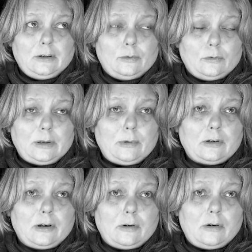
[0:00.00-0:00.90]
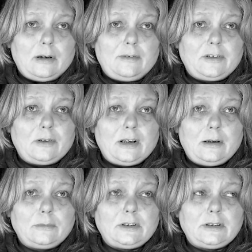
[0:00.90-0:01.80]
The only work I got after
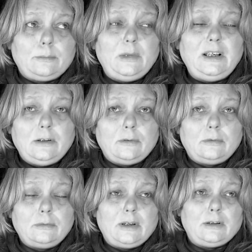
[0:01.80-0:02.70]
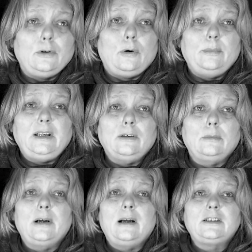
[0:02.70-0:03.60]
that was menial, well, not menial,
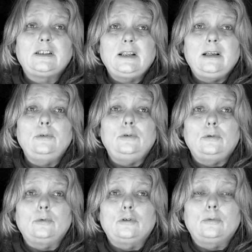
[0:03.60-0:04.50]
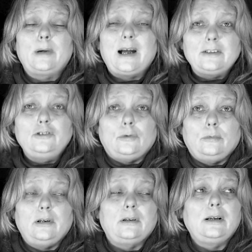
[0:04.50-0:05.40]
but I'd say outdoor or manual
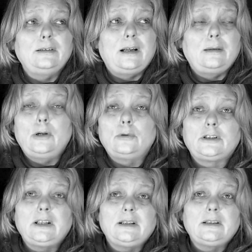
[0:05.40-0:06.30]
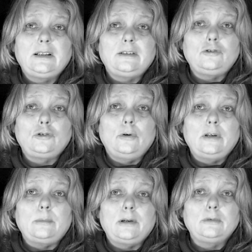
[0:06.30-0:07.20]
work. And I'm not saying I didn't enjoy
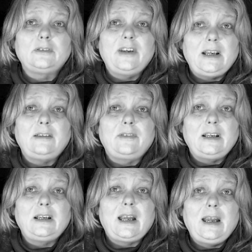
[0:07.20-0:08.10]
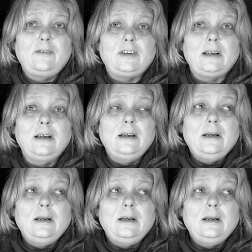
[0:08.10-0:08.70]
it, but it was very, very heavy.